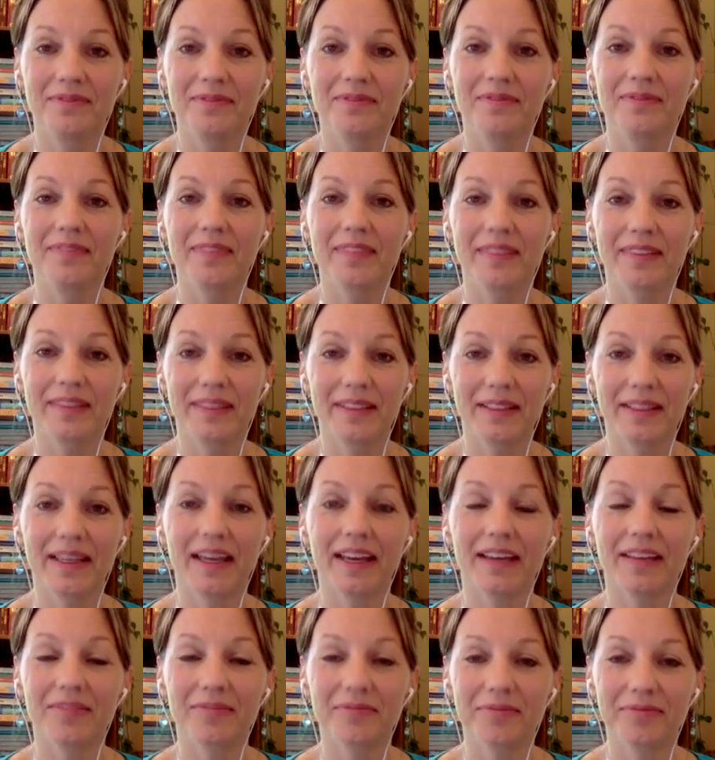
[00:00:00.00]

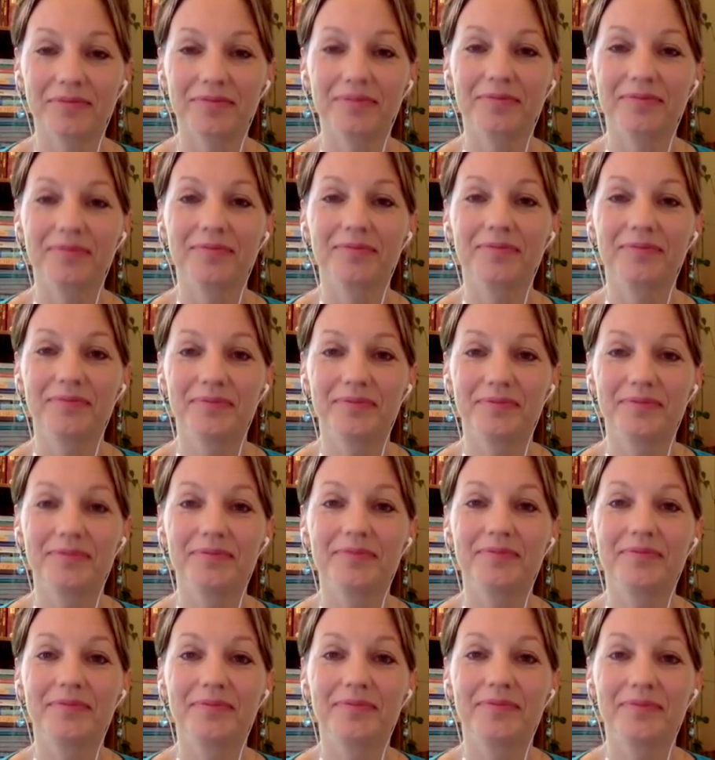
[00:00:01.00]

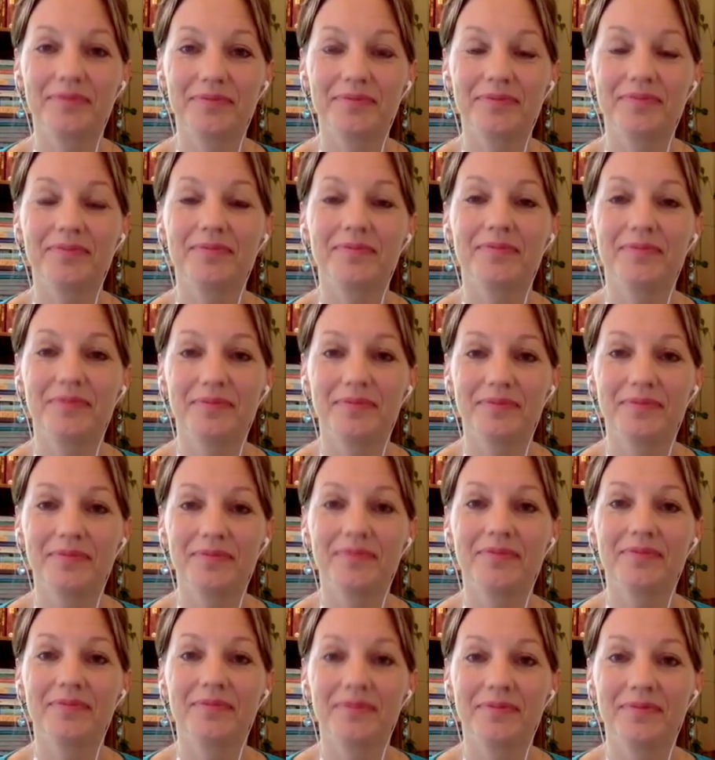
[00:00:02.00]

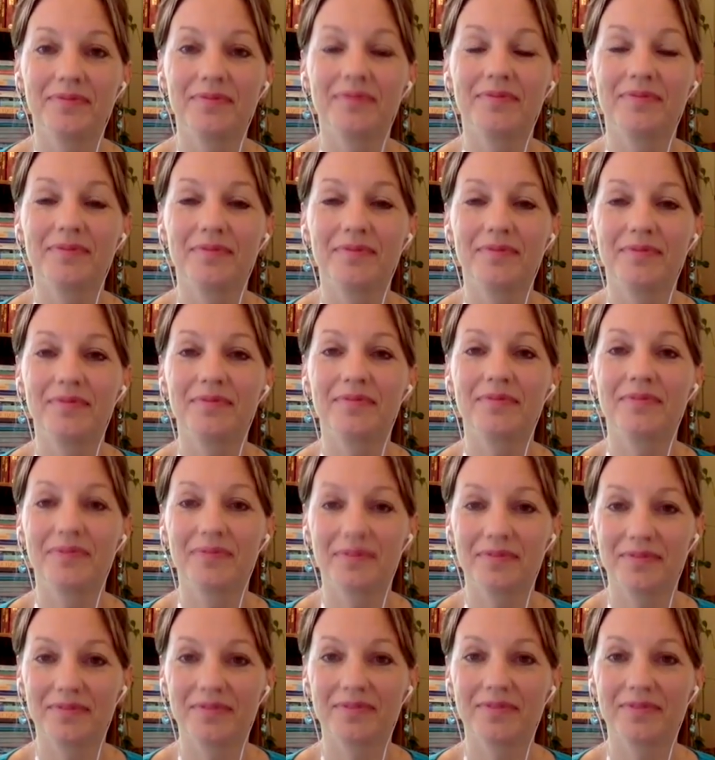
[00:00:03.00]

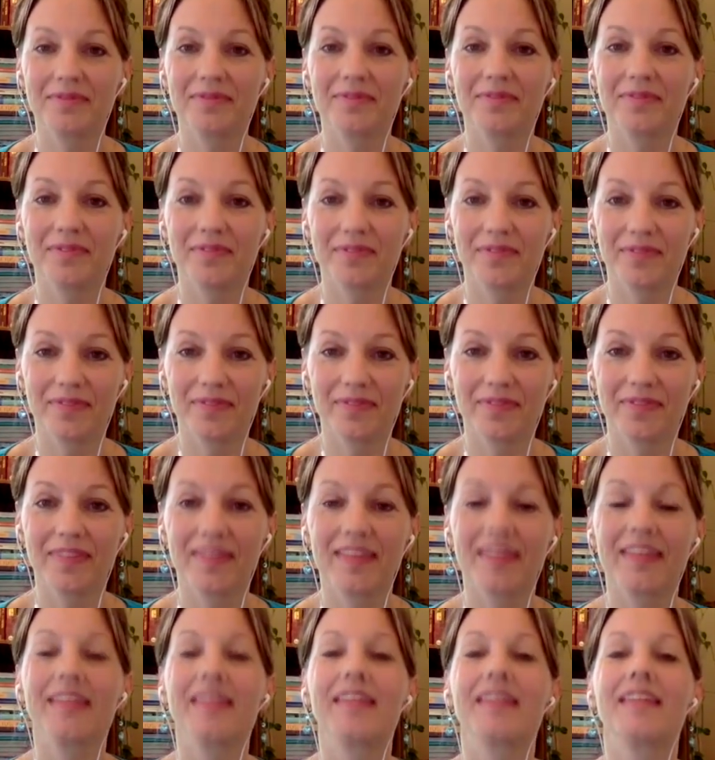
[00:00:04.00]

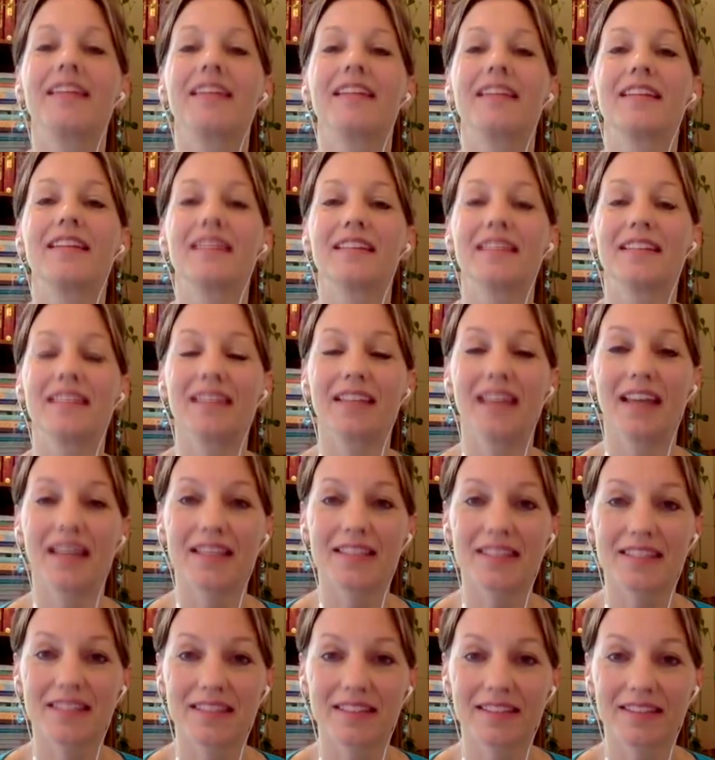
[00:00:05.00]

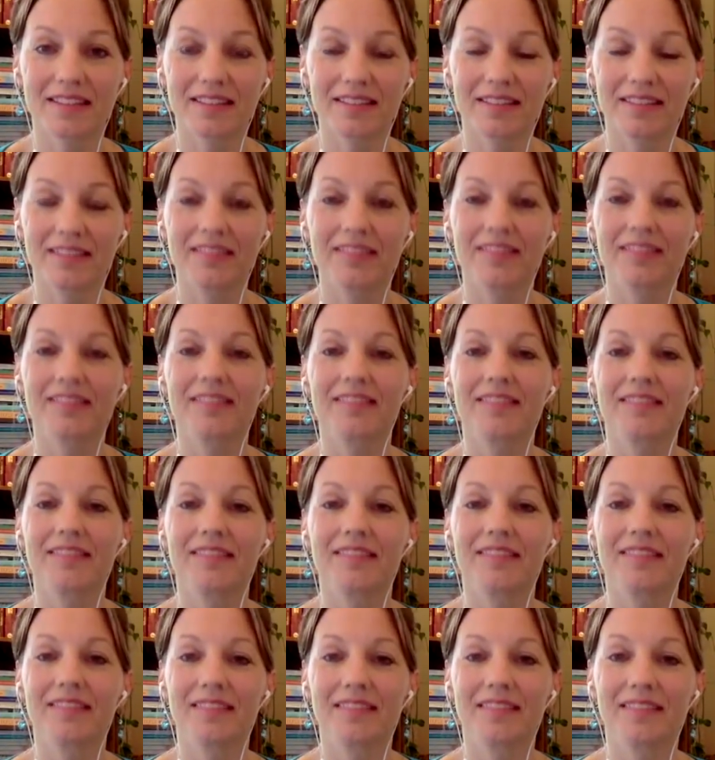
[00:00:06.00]

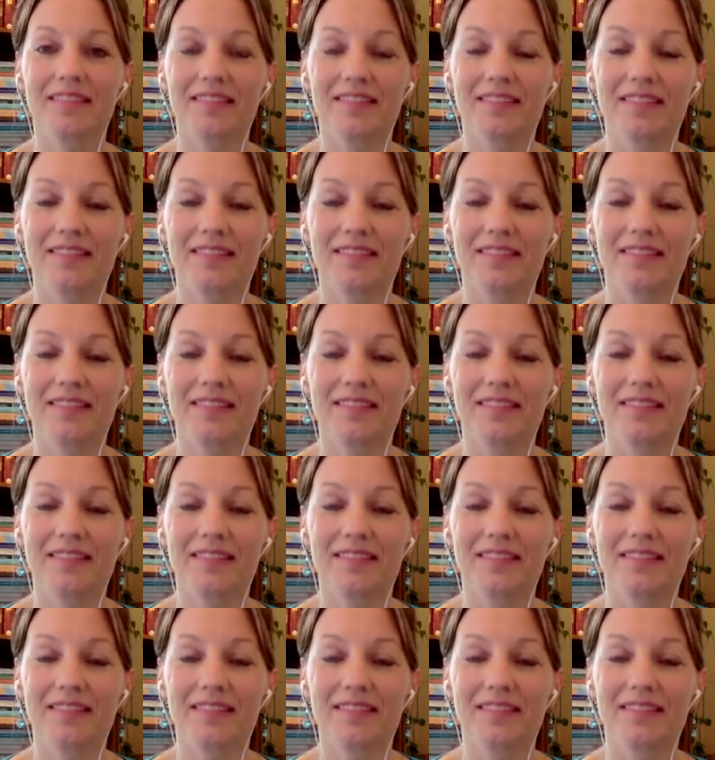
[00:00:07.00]
The person shown says nothing.